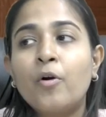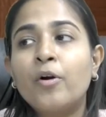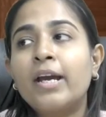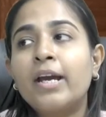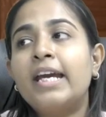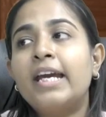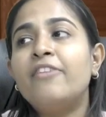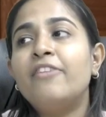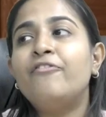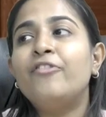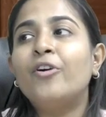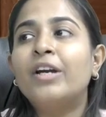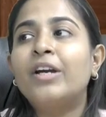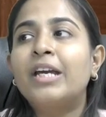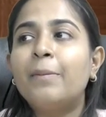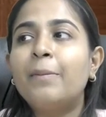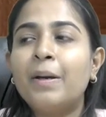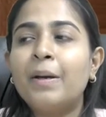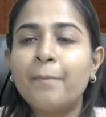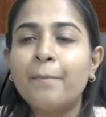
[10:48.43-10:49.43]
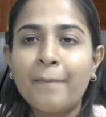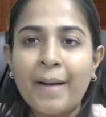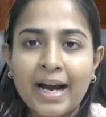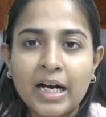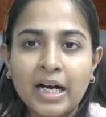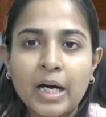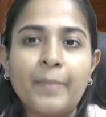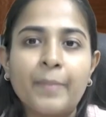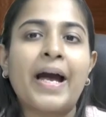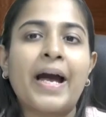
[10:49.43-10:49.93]
if you are keeping backup
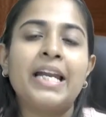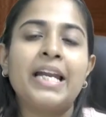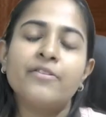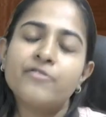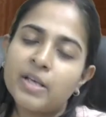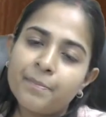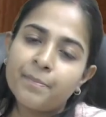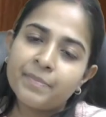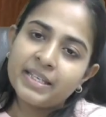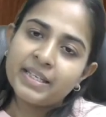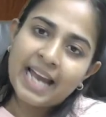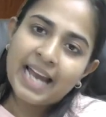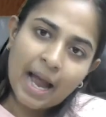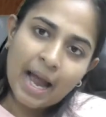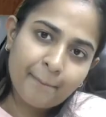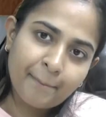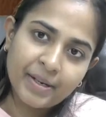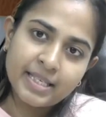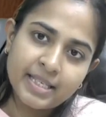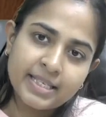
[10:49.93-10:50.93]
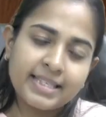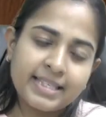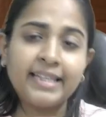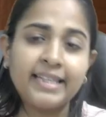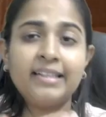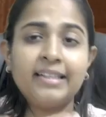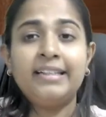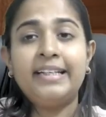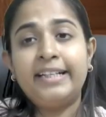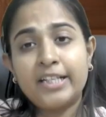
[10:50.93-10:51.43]
and if something happens, then the
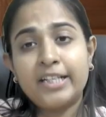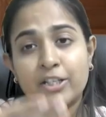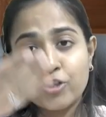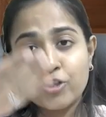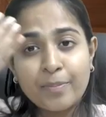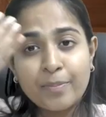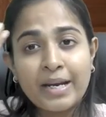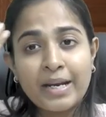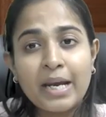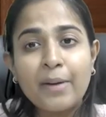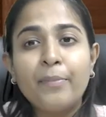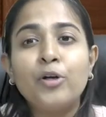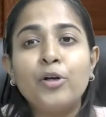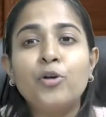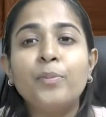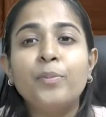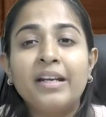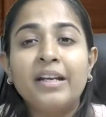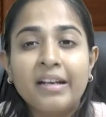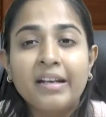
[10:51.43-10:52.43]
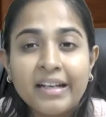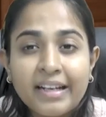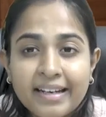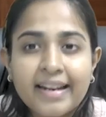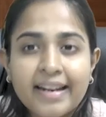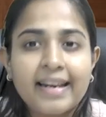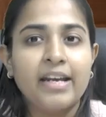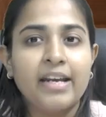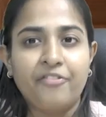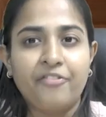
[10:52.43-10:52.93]
data should be able to be
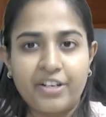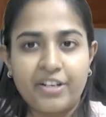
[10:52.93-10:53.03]
retrieved